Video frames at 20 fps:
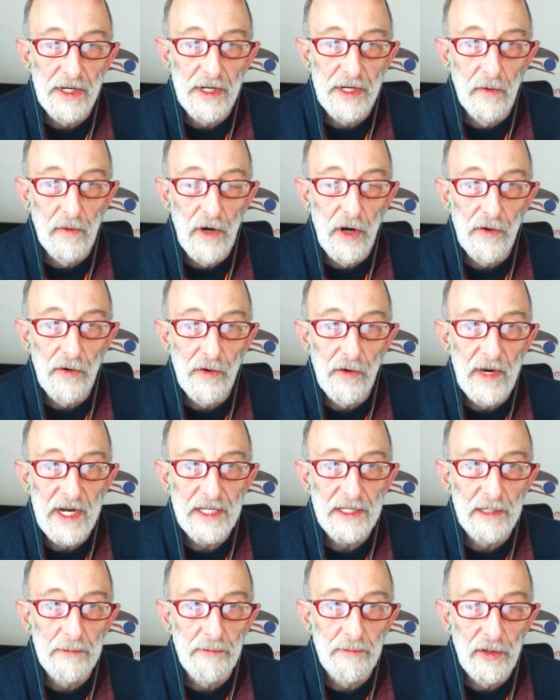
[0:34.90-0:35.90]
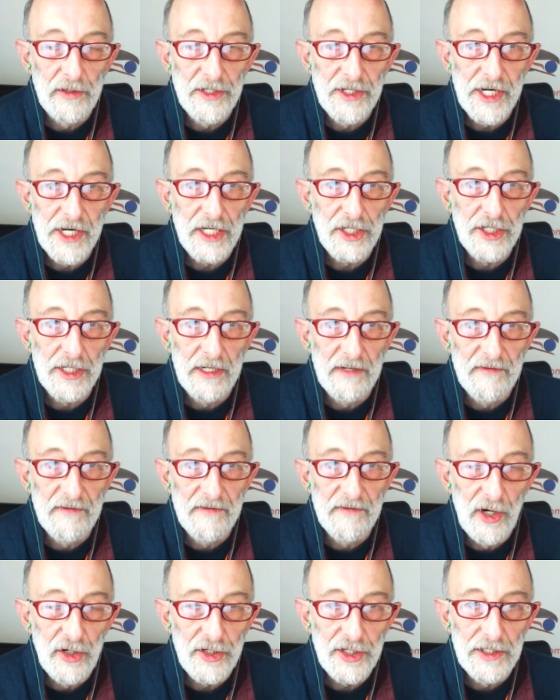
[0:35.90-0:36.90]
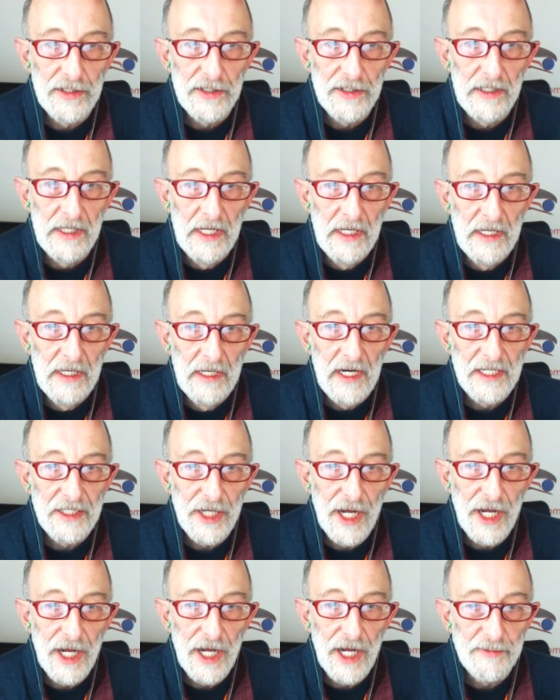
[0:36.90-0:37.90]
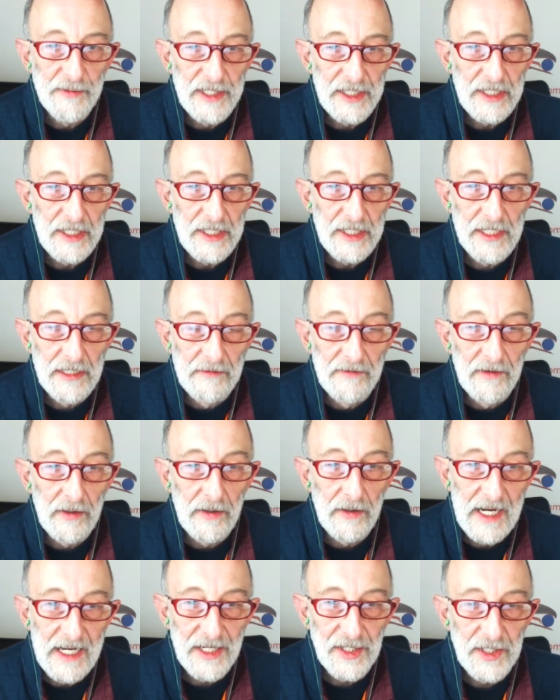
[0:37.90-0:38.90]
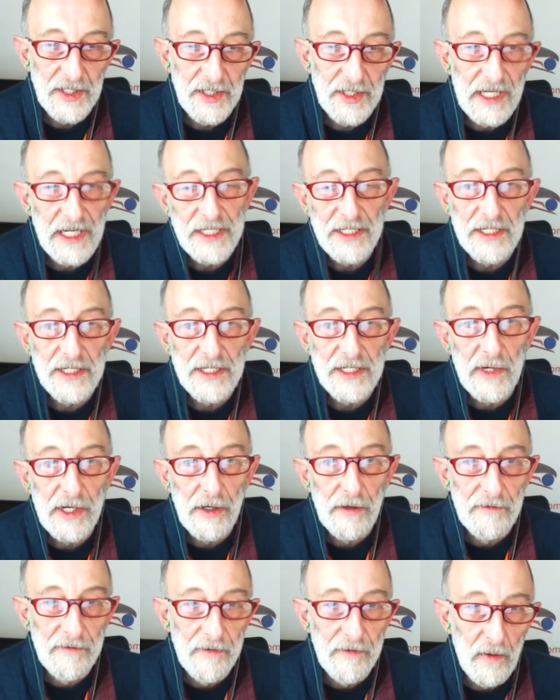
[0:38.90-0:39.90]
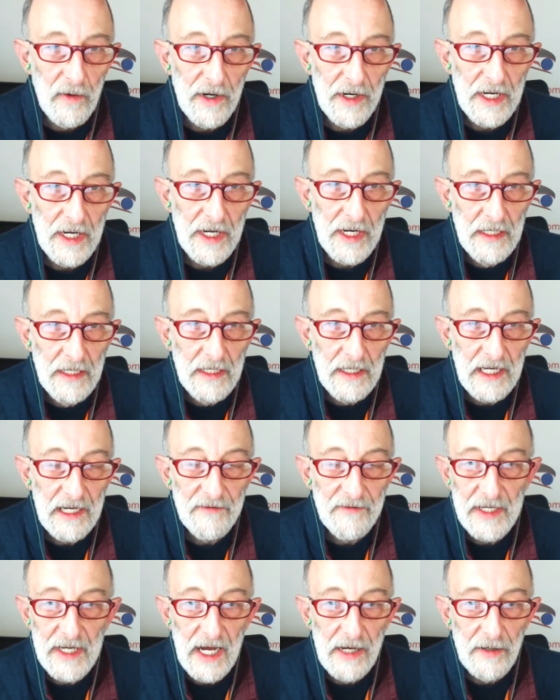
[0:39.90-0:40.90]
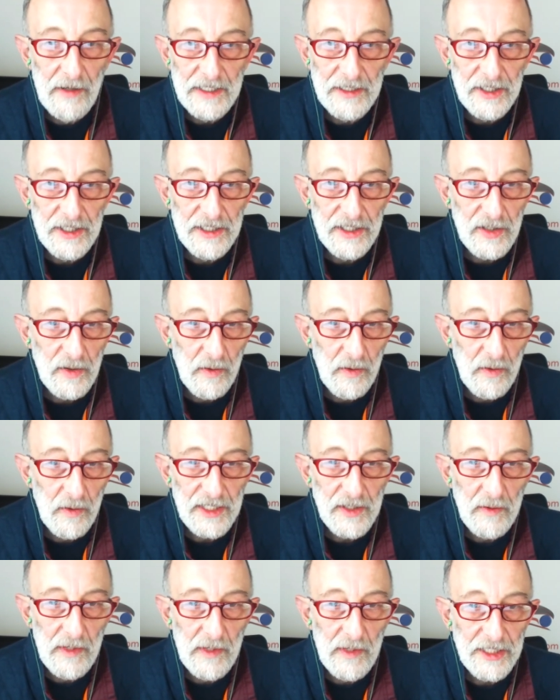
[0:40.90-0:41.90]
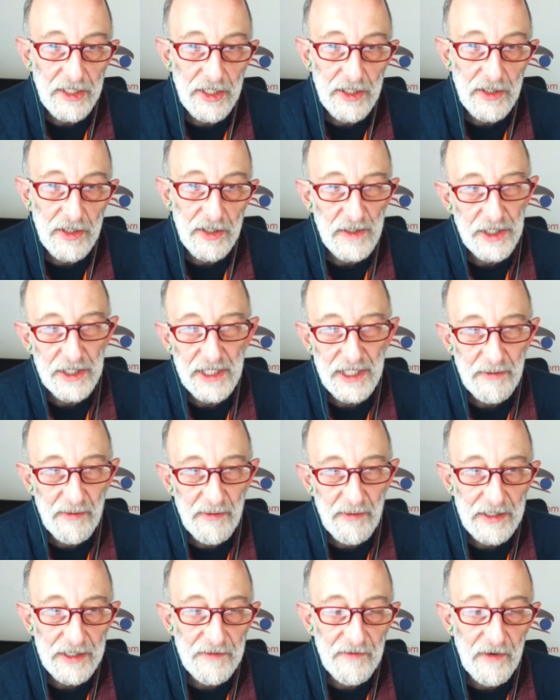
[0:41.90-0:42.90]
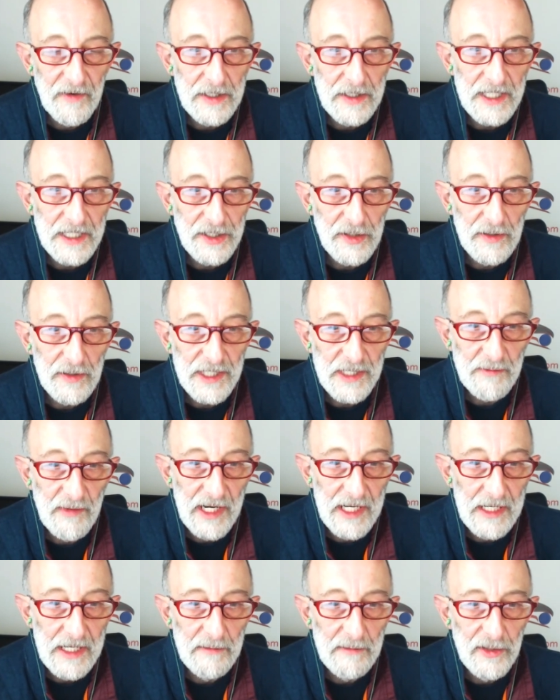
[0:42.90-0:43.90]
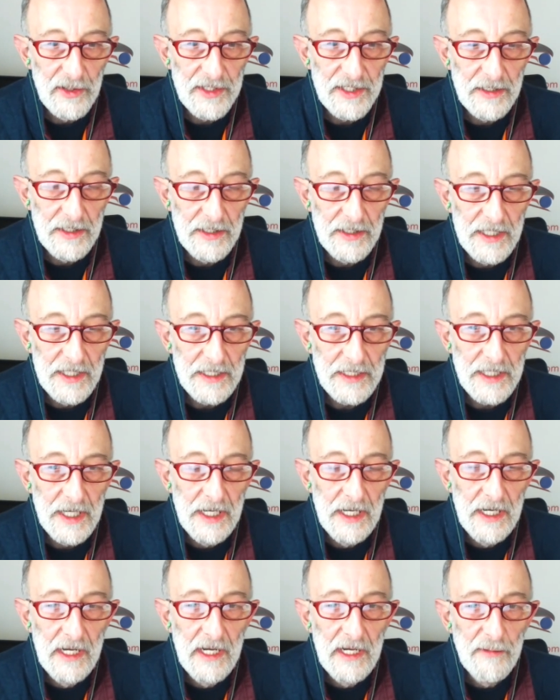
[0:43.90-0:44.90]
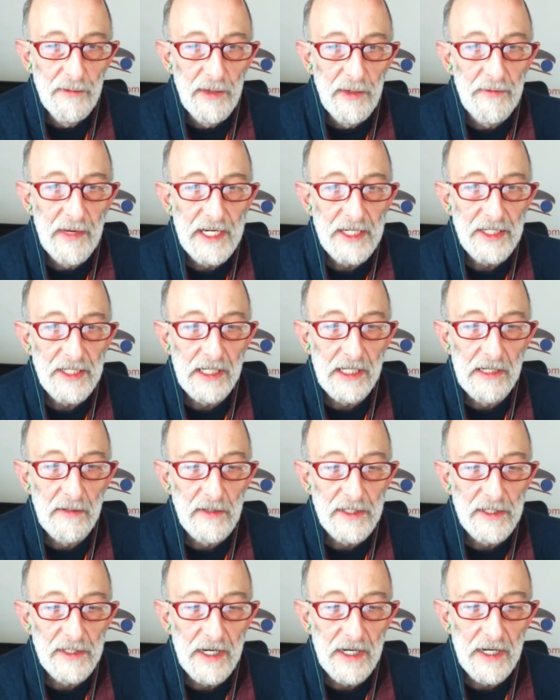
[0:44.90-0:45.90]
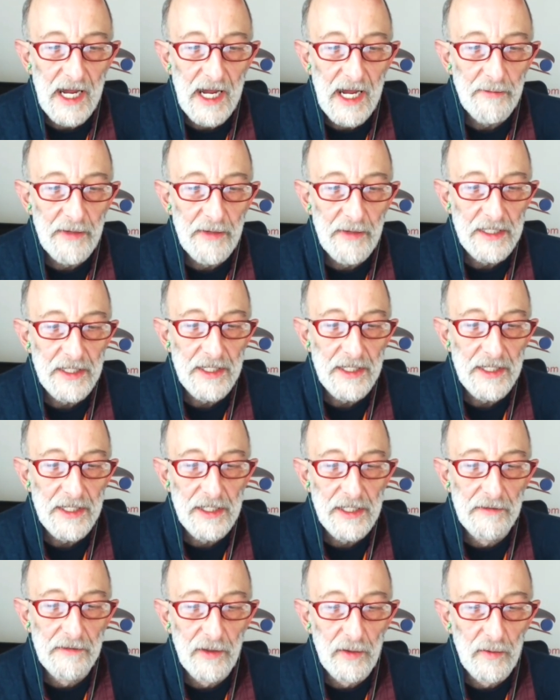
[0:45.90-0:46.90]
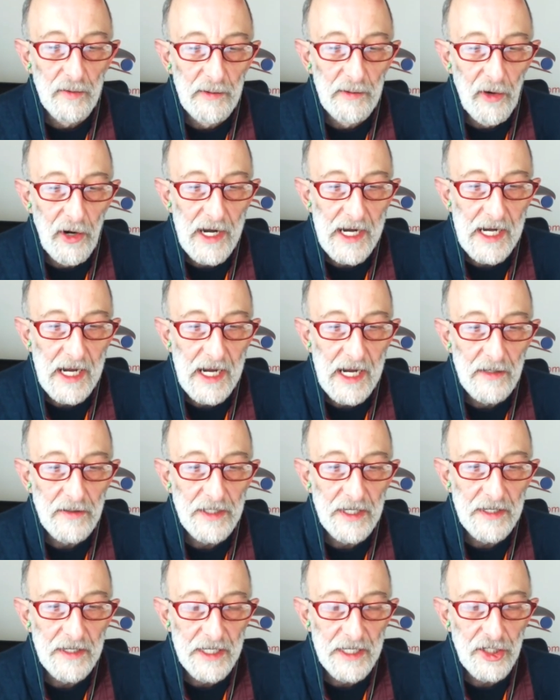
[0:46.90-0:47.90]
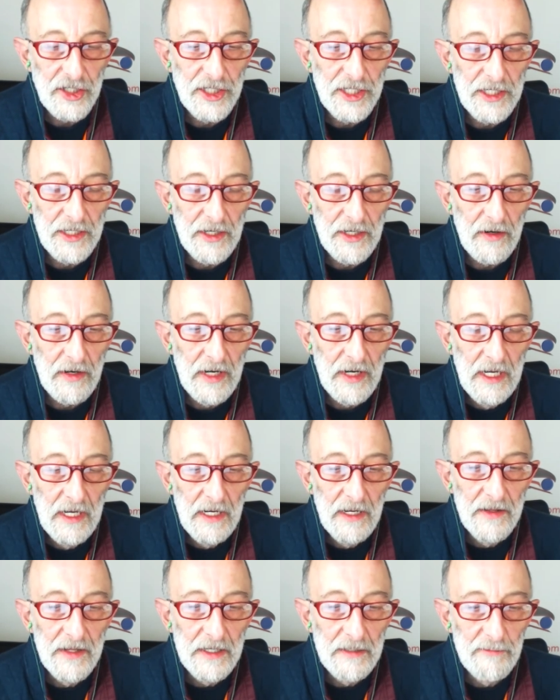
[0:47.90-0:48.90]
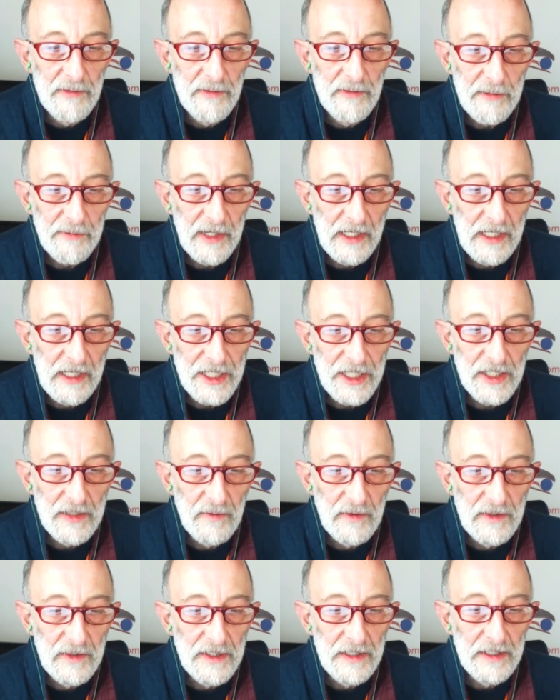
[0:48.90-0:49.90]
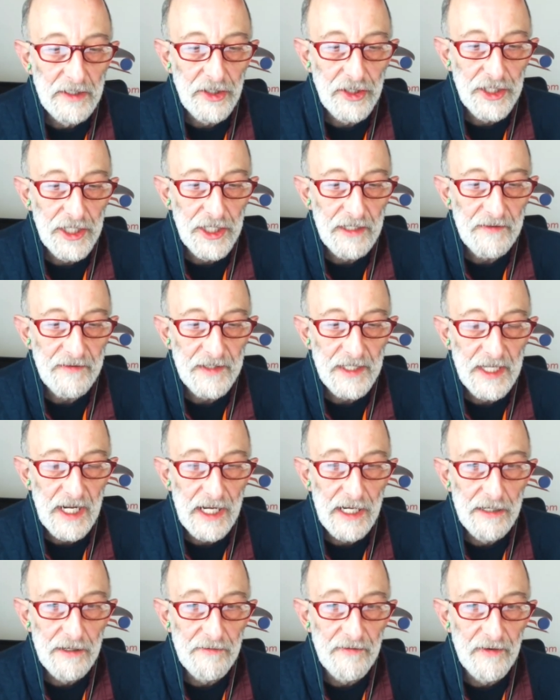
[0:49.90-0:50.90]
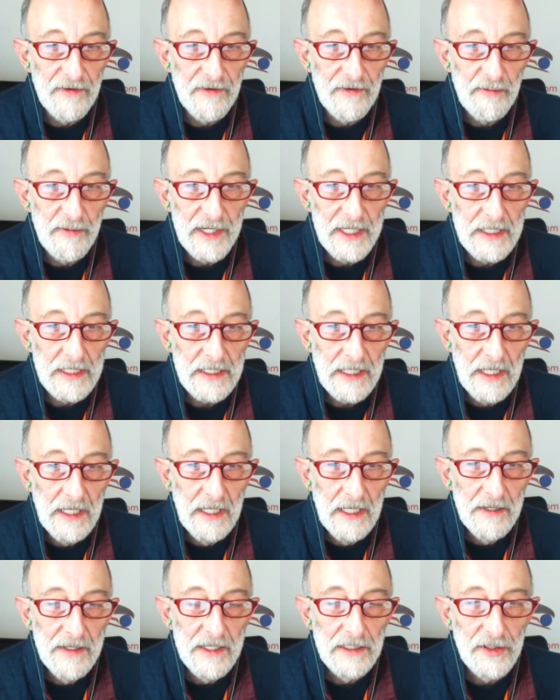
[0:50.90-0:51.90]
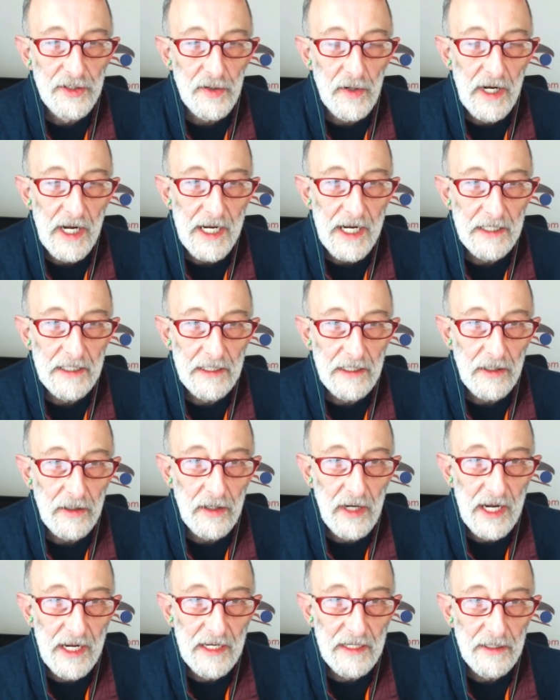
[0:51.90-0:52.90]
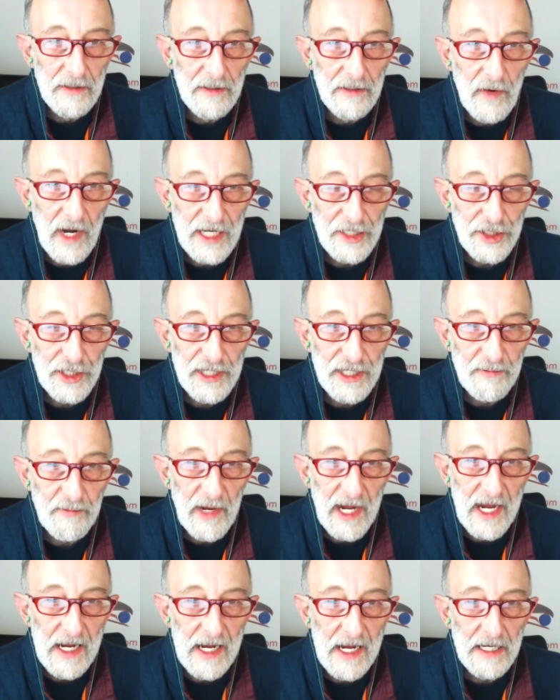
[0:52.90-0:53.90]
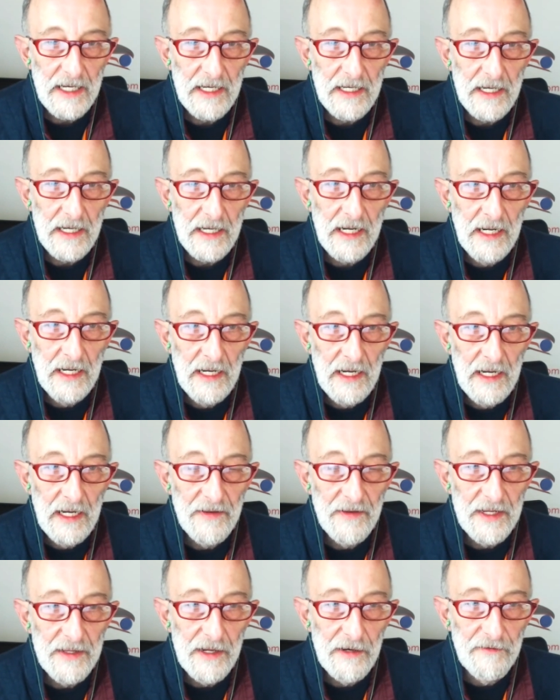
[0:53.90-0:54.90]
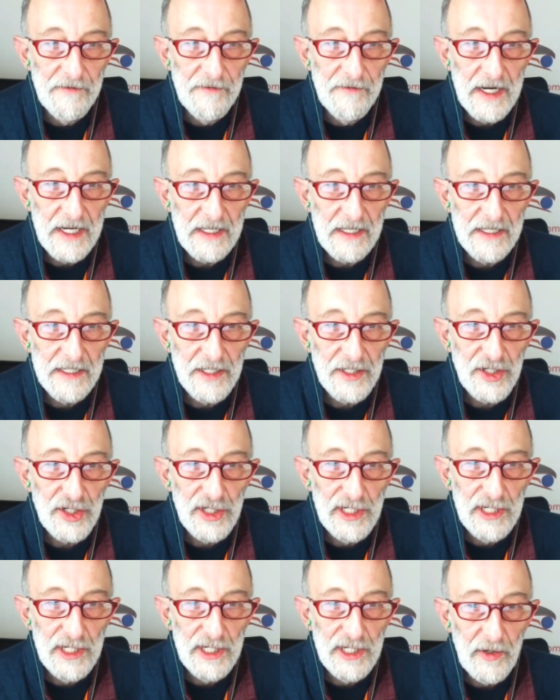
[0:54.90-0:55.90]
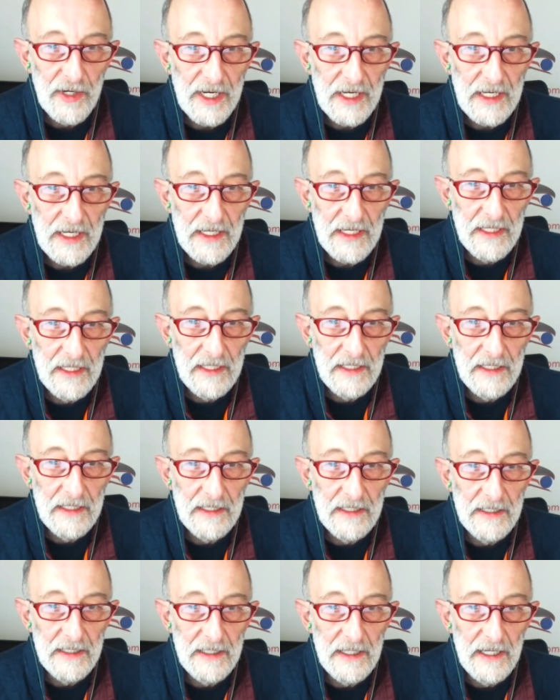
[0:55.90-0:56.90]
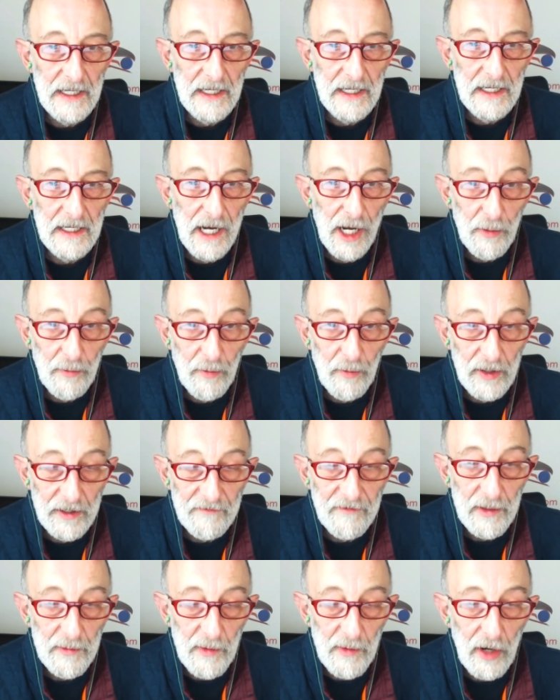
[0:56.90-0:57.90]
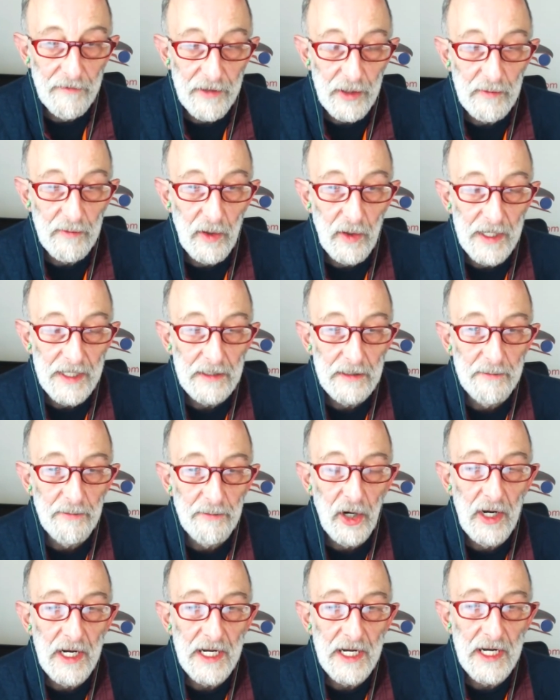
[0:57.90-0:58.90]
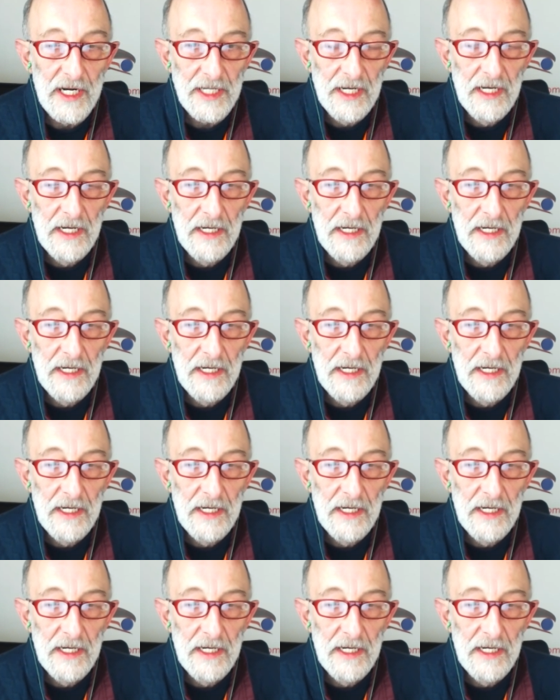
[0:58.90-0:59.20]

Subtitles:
growth rate, the projection of emotional attachment to silver escalates as we go forward, even out into 2022, which is about as far as I trust my numbers on this. But basically what's going to happen is the silver will break out this year. The manipulation will shift and end for a bit. They'll try and ratchet it back in, and then they'll fight this slippery upward from our viewpoint on price